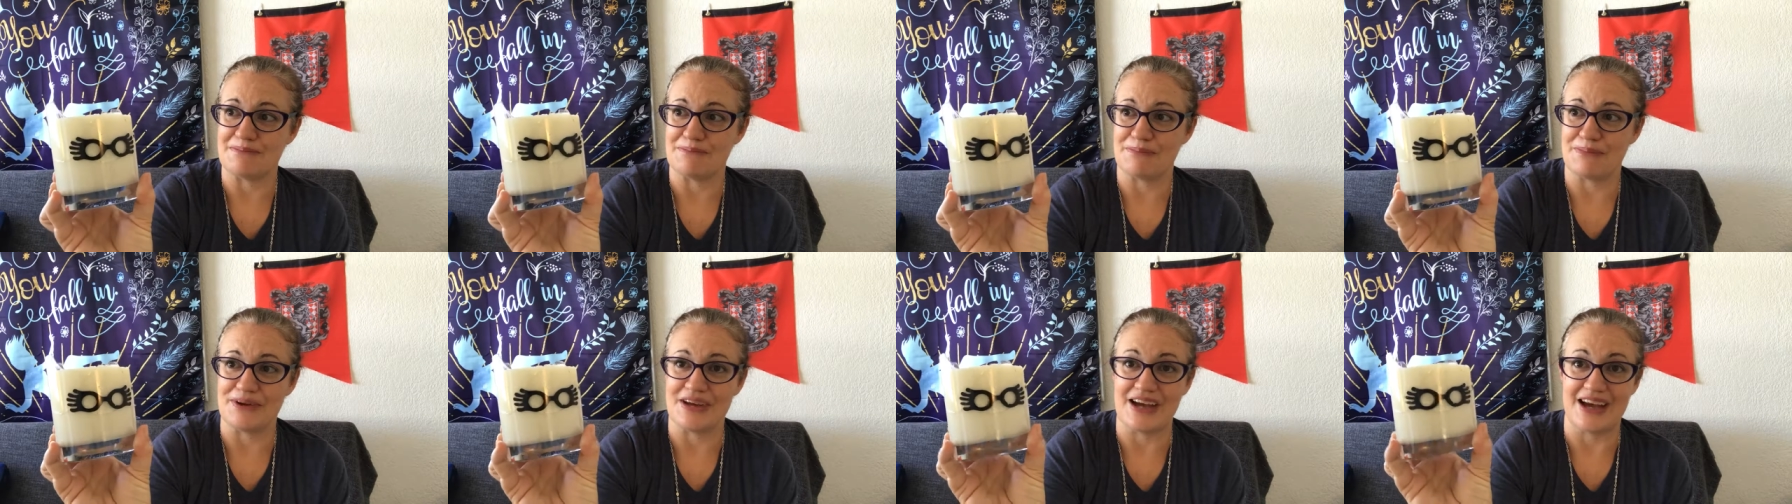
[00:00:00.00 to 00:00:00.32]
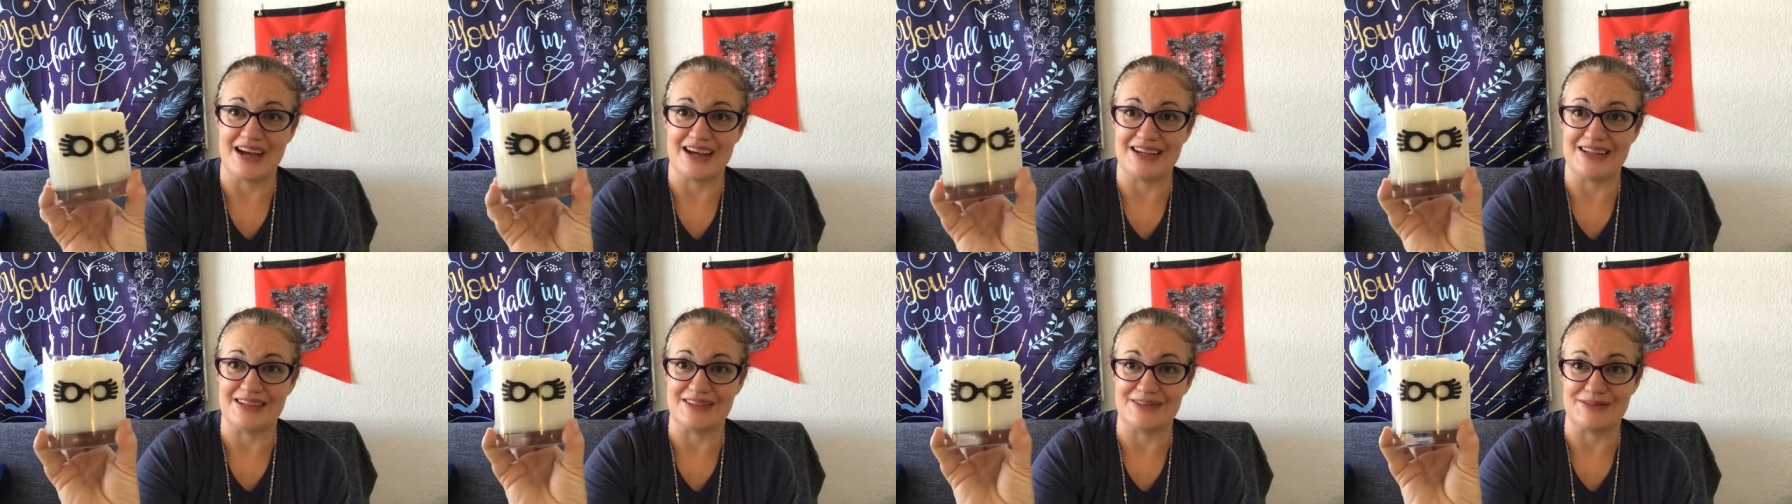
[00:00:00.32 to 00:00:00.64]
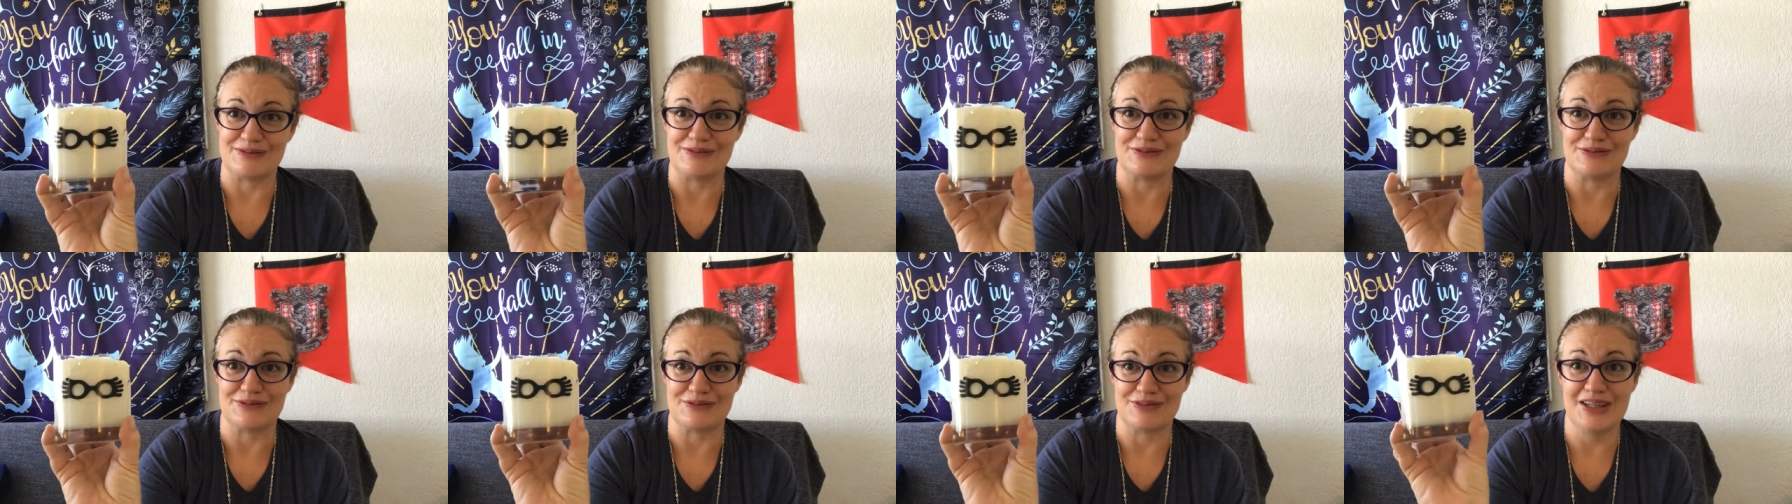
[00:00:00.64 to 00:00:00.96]
But I
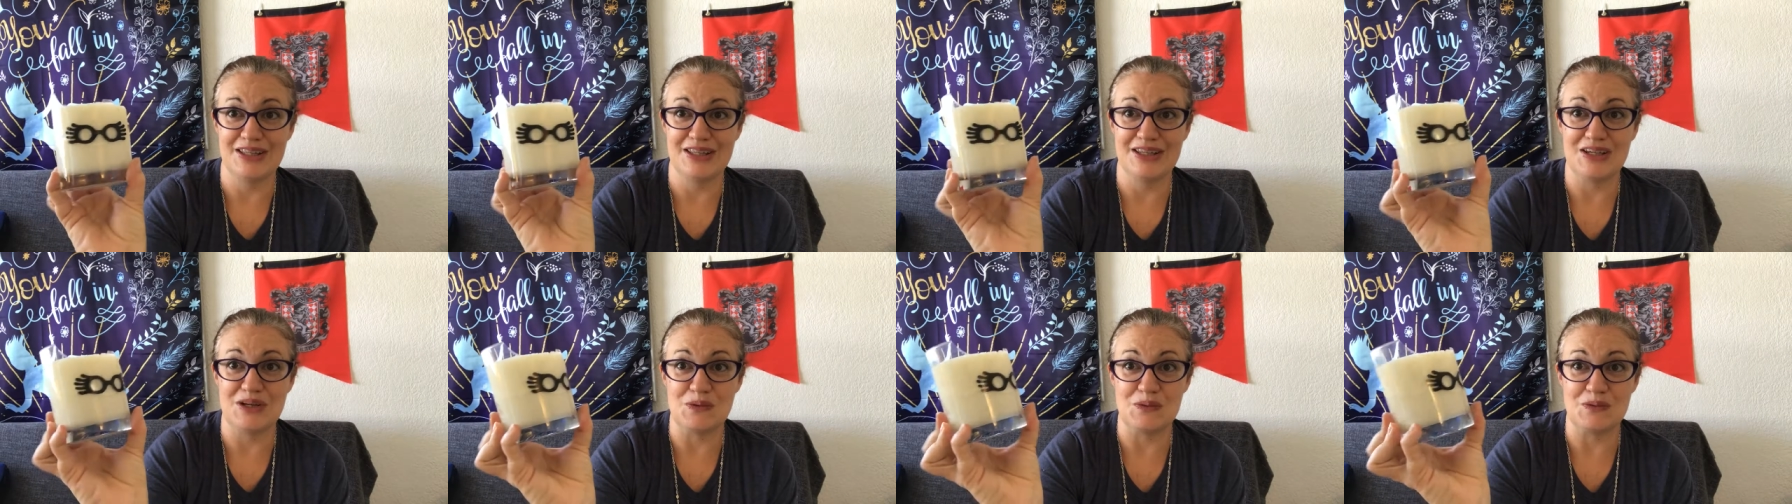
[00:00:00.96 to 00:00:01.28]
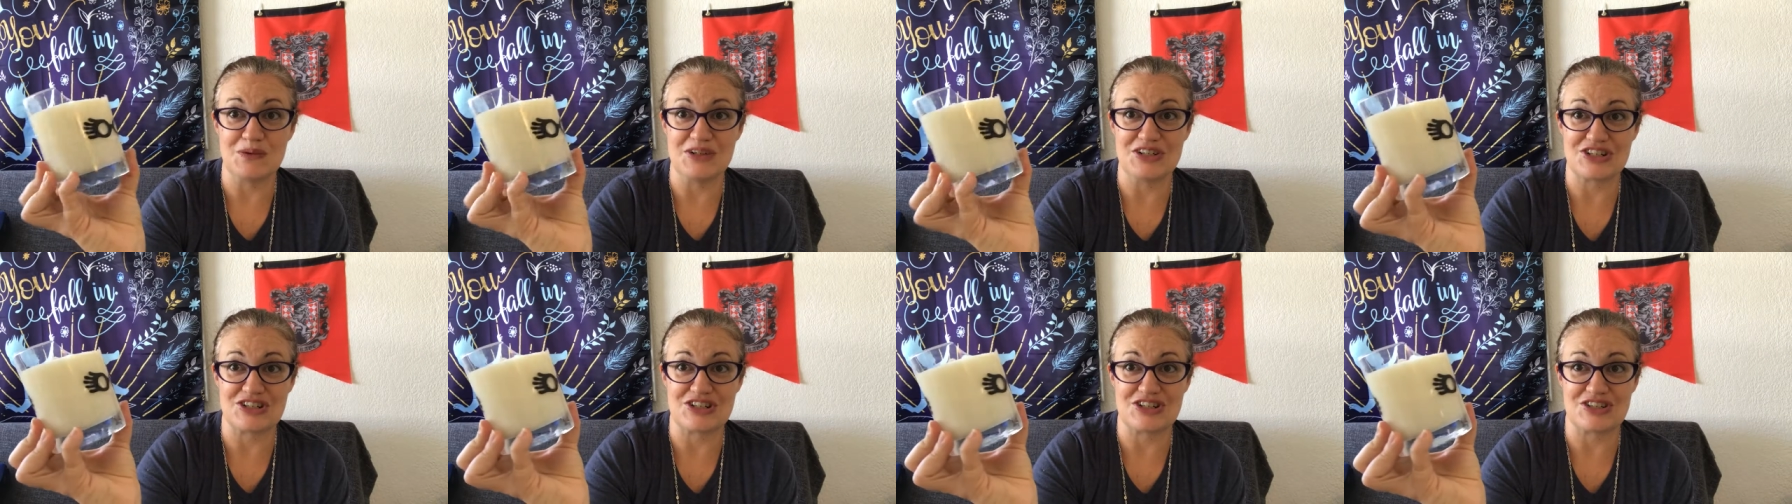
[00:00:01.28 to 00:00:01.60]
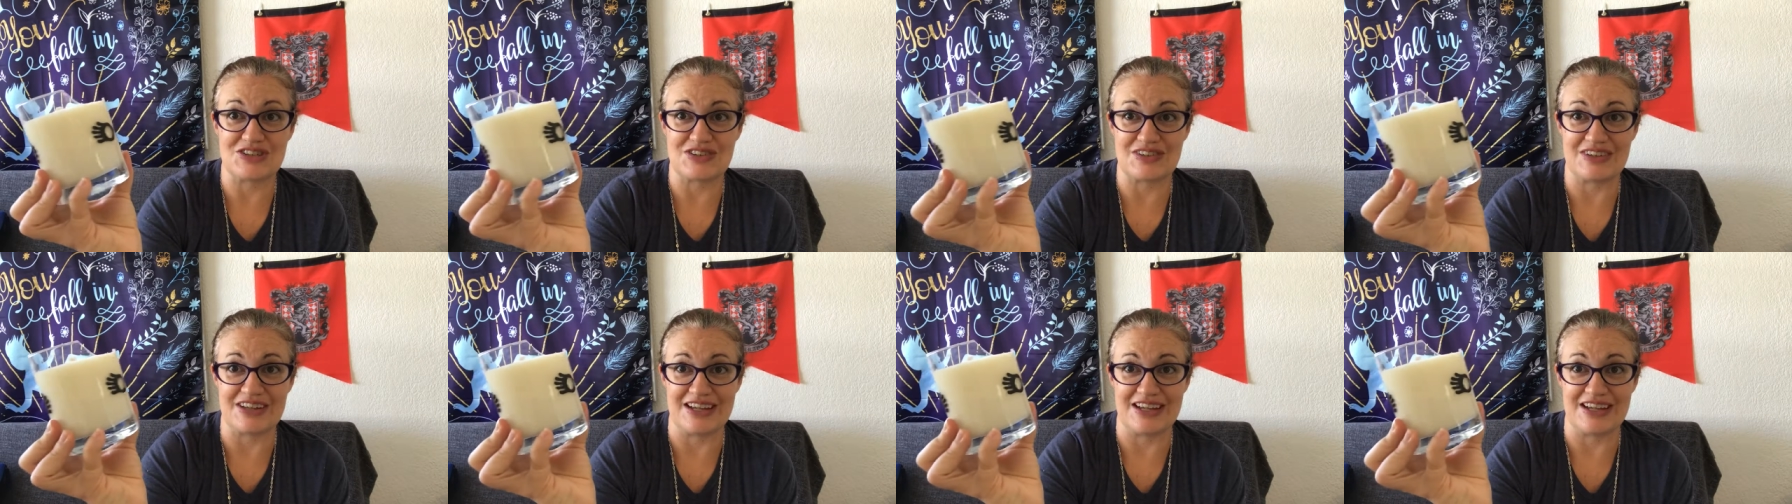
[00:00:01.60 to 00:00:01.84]
really wish